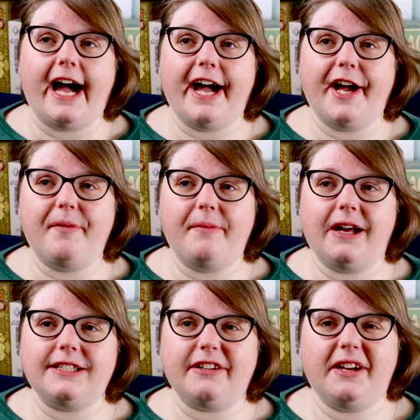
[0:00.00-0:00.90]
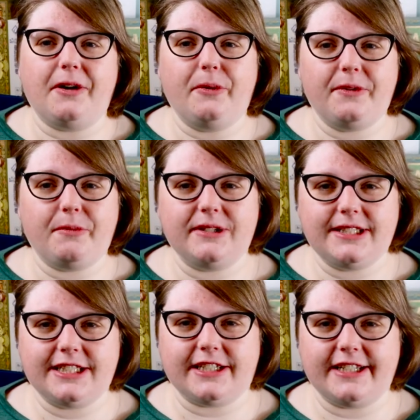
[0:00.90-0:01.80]
Um, and so I'd always
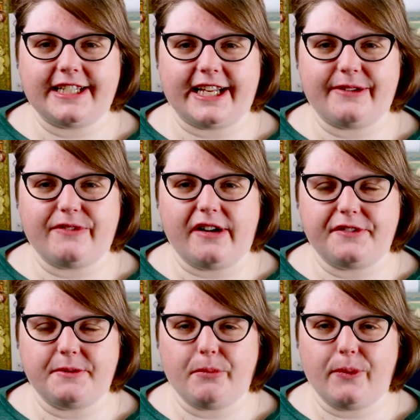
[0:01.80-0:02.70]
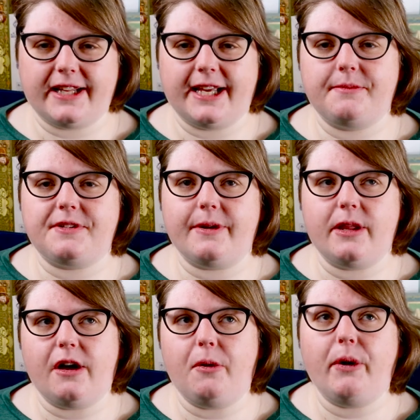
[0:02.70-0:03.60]
wanted to kind of get involved in board games. So I
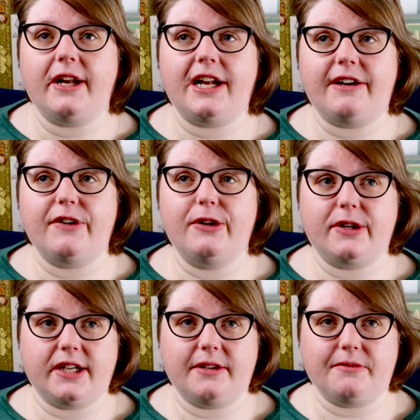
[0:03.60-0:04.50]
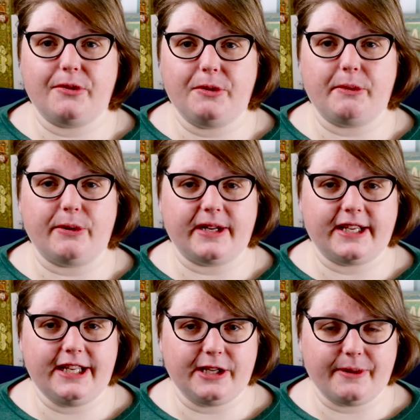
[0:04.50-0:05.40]
thought, why not have a look at rulebook,
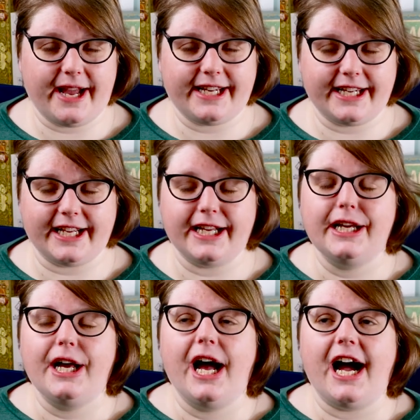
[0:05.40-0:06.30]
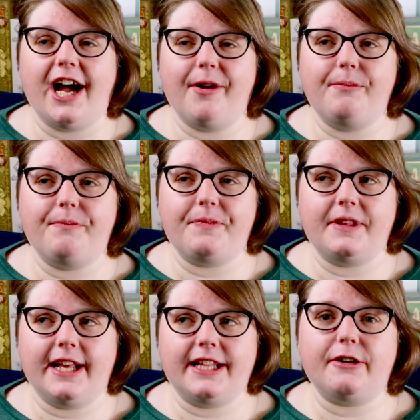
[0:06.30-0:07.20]
you know, editing. Um,
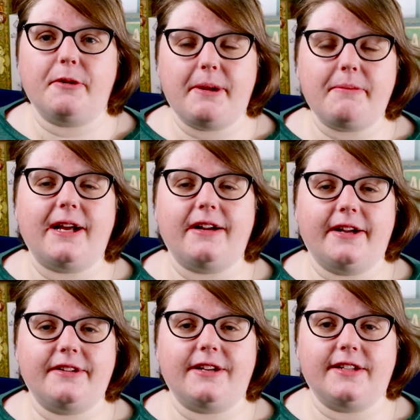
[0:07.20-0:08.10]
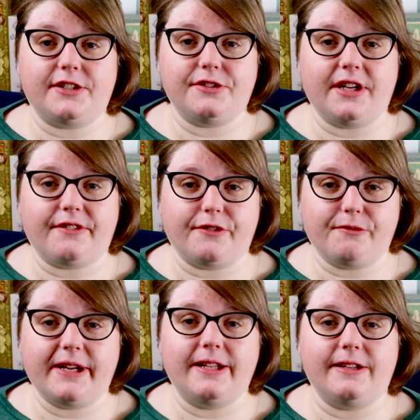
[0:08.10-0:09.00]
like there are people out there that do that for
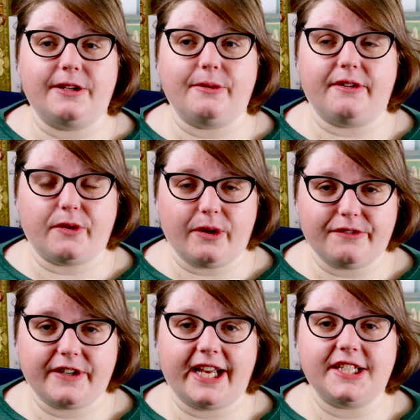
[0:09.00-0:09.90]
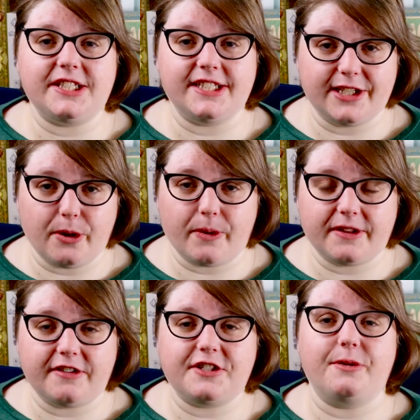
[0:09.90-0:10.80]
real who have qualifications and know
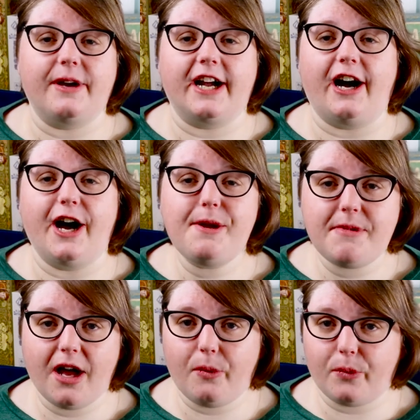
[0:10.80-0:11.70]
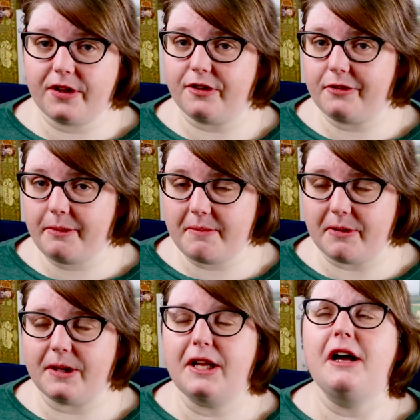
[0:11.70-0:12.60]
what they're doing. I'm not one of those
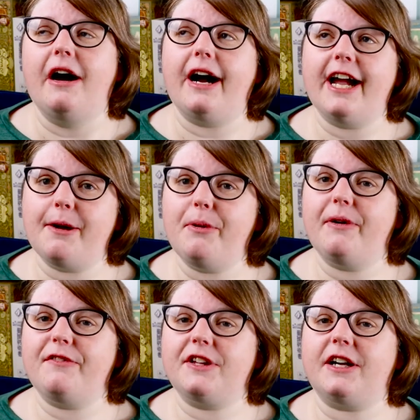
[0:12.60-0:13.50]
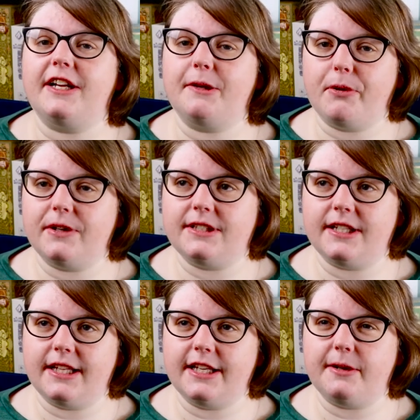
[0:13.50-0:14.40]
people. I am, however, the kind of
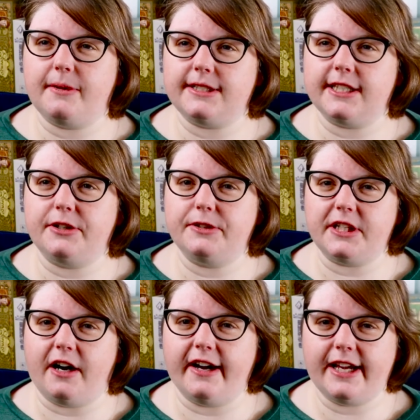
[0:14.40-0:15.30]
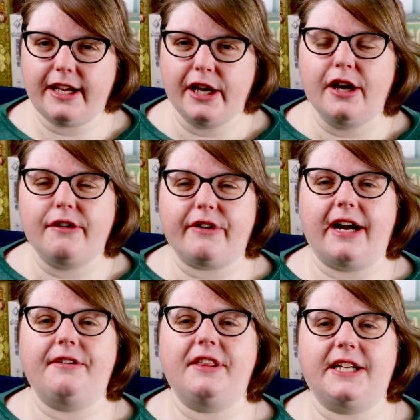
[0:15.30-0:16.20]
person I think who has a good eye for
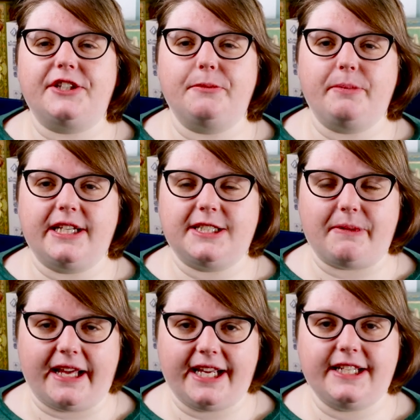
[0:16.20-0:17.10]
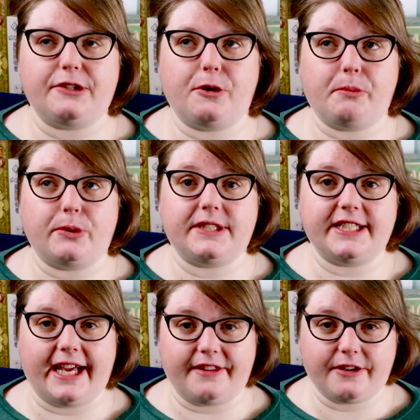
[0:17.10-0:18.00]
how things should be explained or put
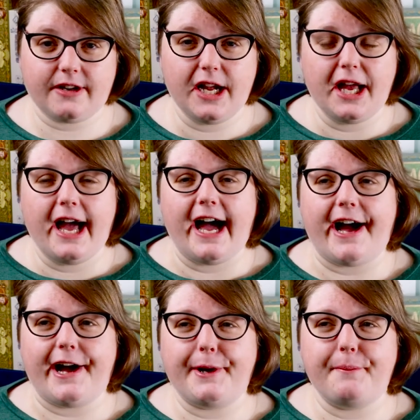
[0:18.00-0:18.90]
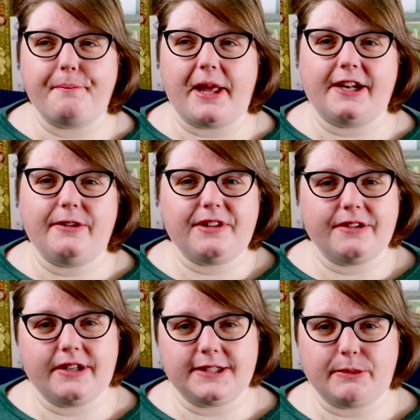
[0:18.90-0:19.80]
together. Um, and
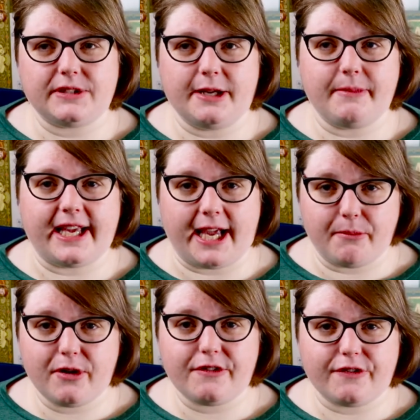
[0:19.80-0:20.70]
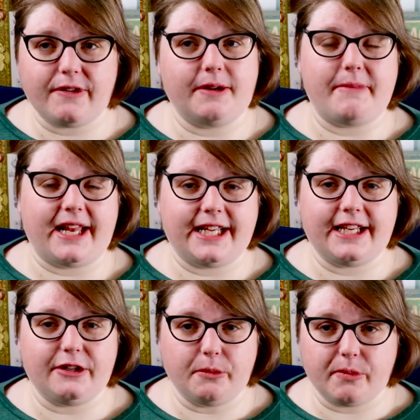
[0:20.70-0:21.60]
also, I suppose I'm a gamer for
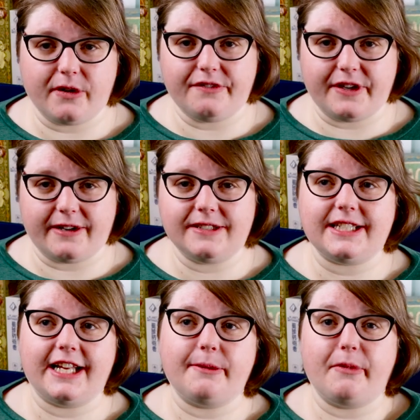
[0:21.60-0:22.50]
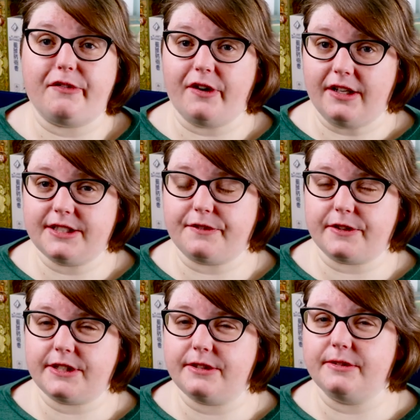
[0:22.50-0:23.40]
many number of years and I'm a
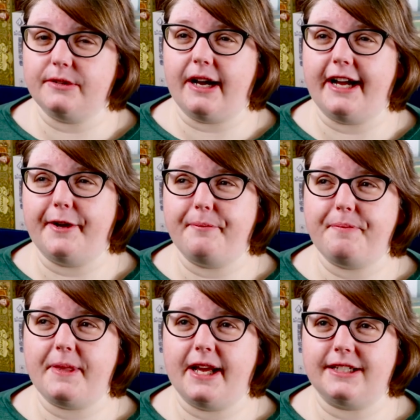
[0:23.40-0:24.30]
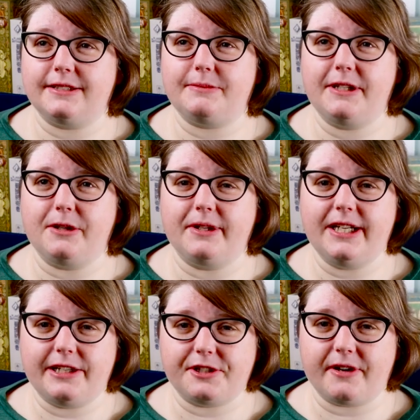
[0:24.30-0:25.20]
philosopher too, um, and, you know, an
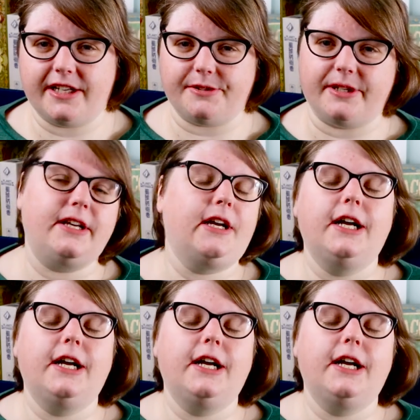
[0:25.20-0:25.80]
English graduate.